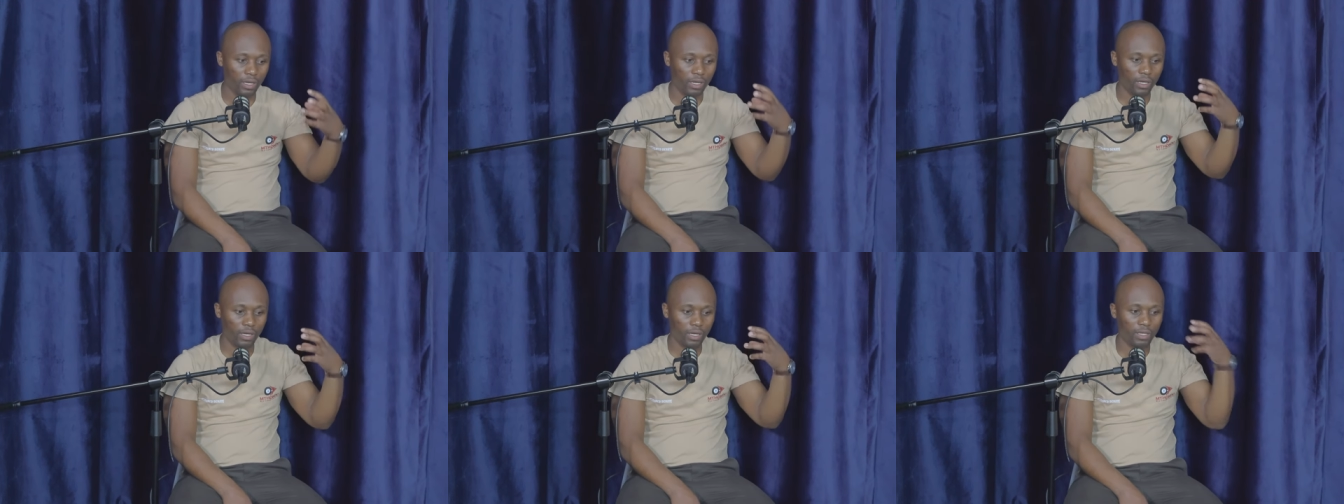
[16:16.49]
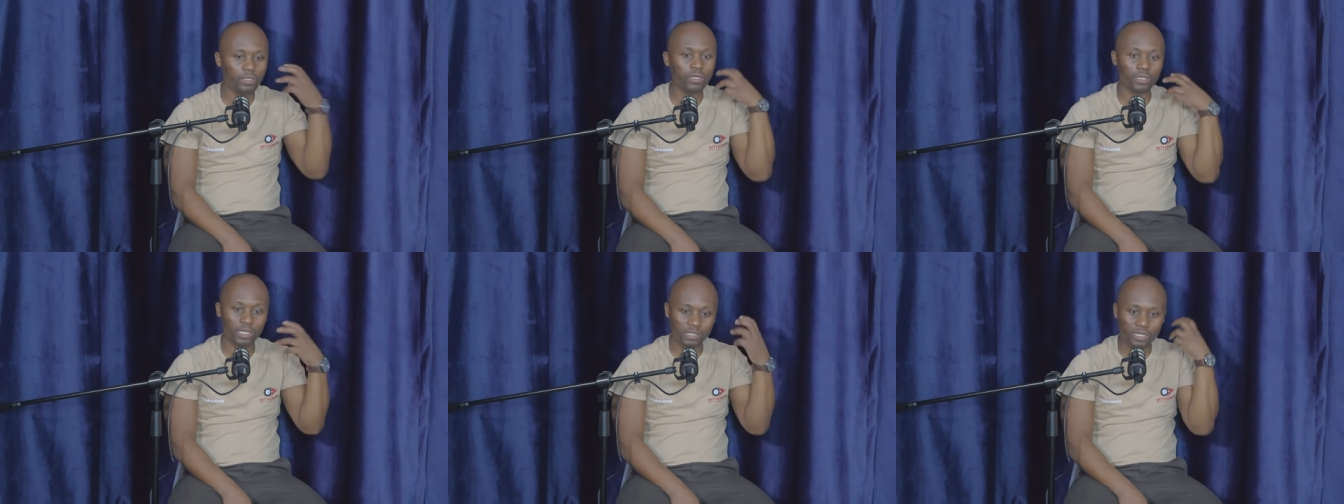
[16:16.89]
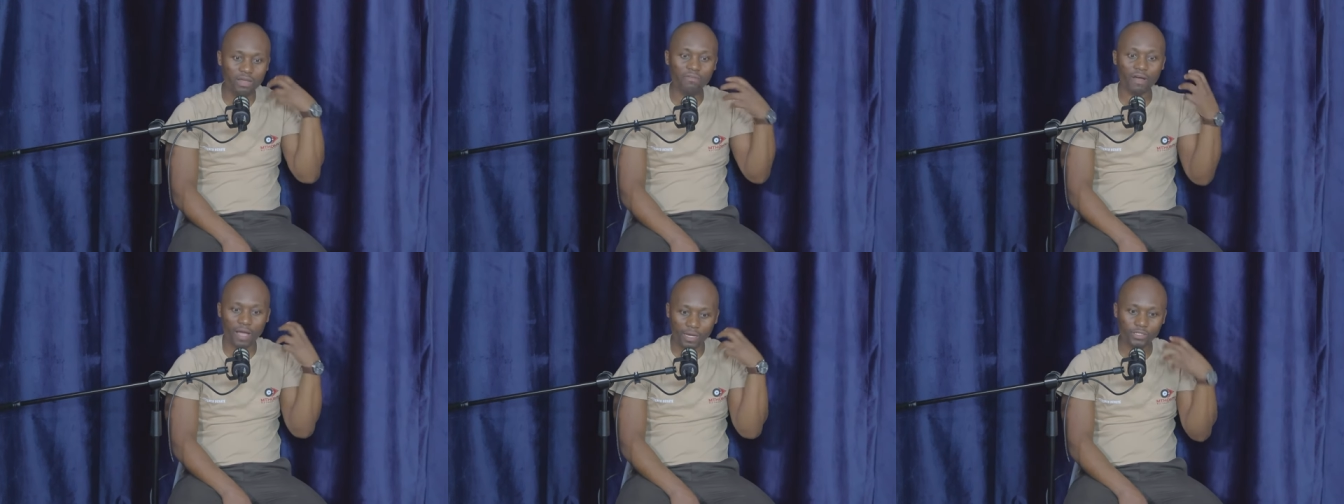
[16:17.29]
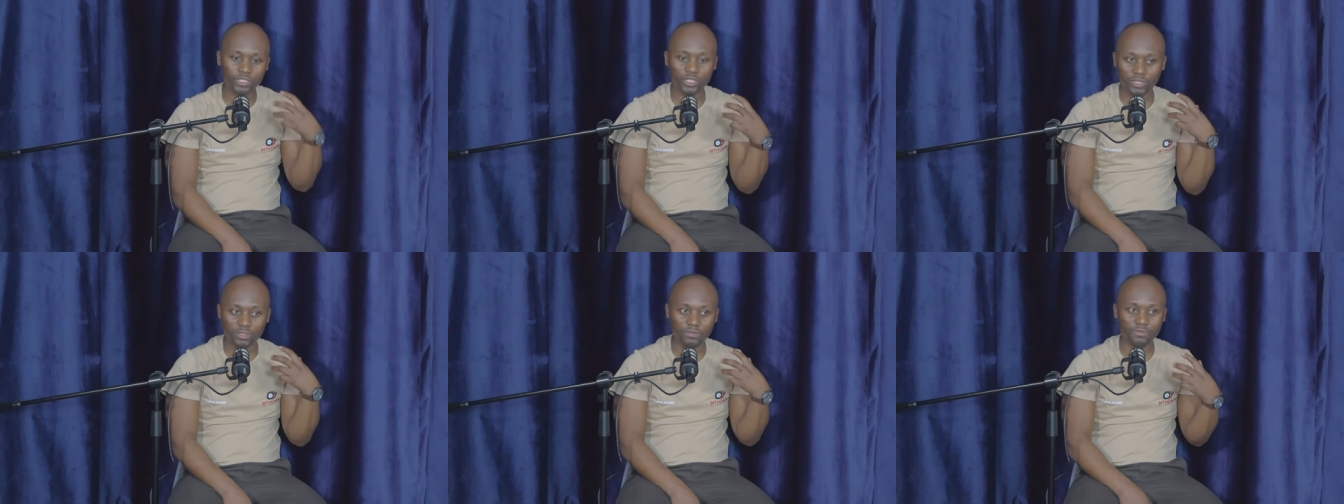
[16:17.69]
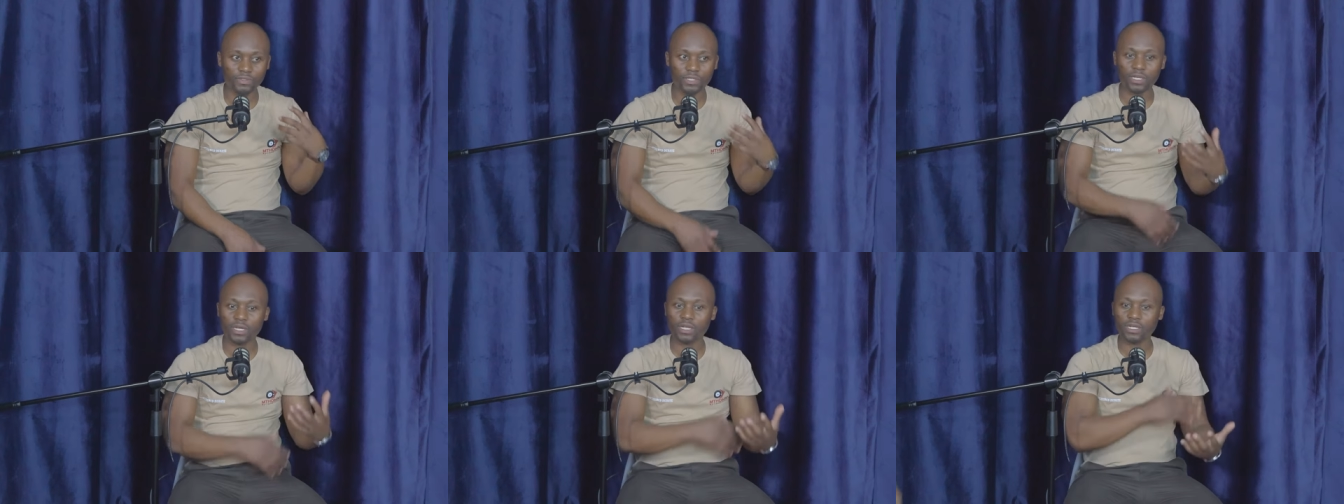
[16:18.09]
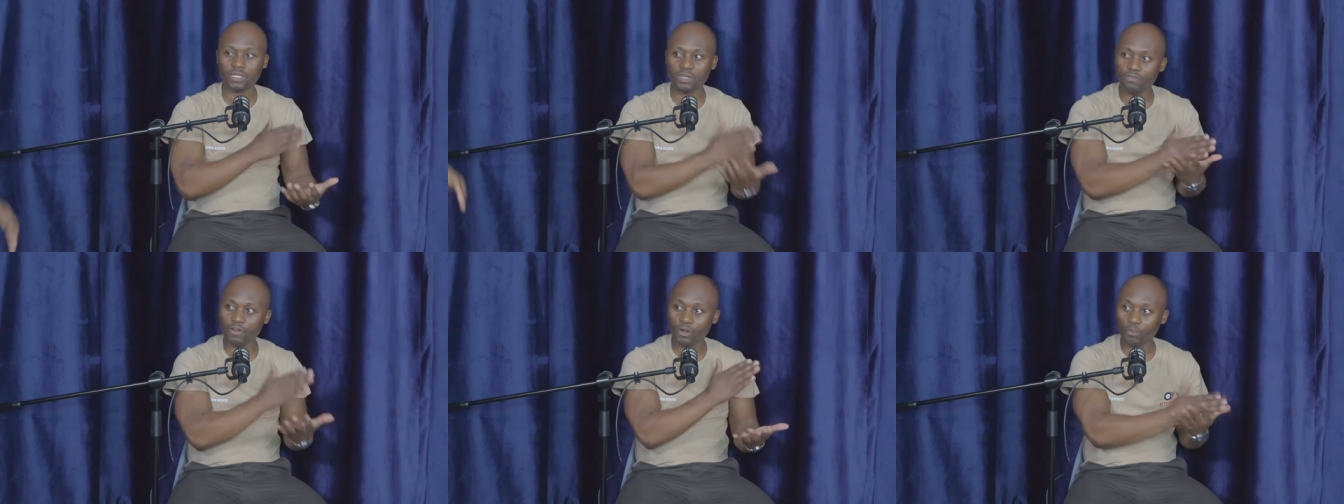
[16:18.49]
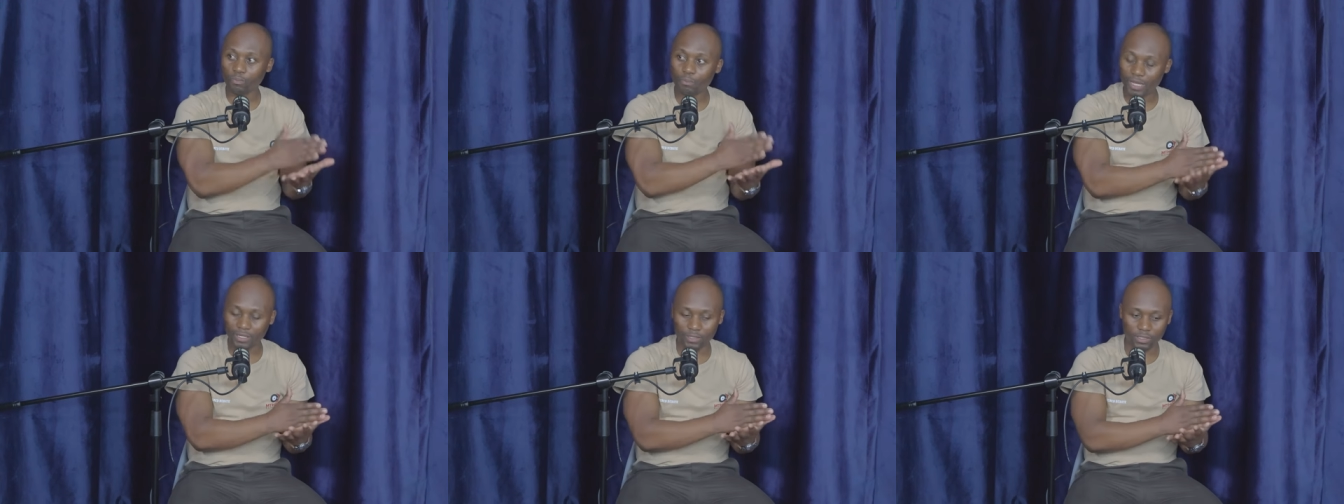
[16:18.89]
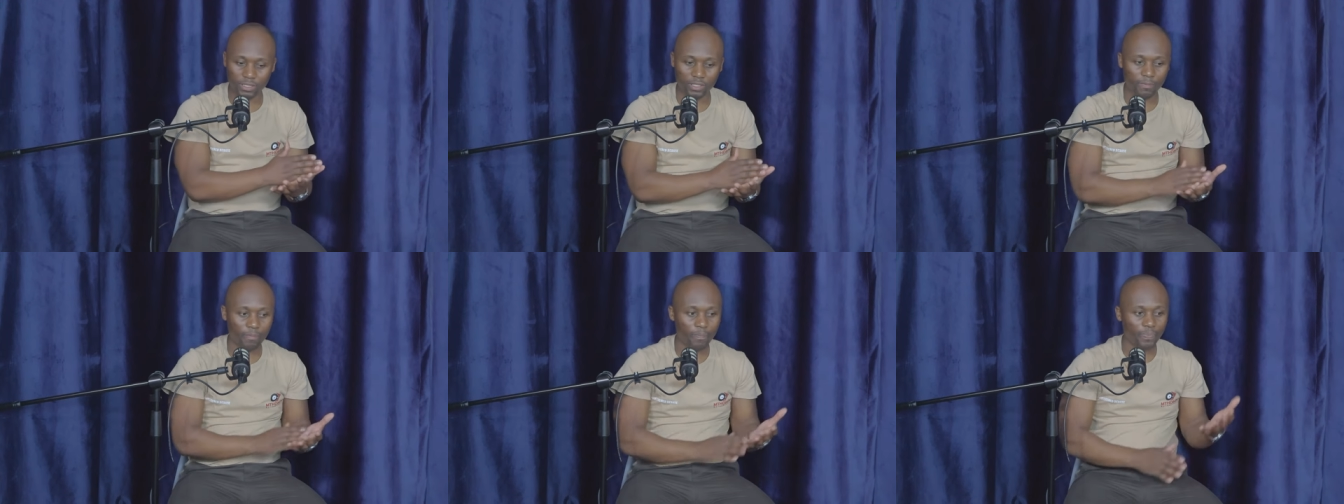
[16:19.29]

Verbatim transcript: uh, it, it, has never achieved development.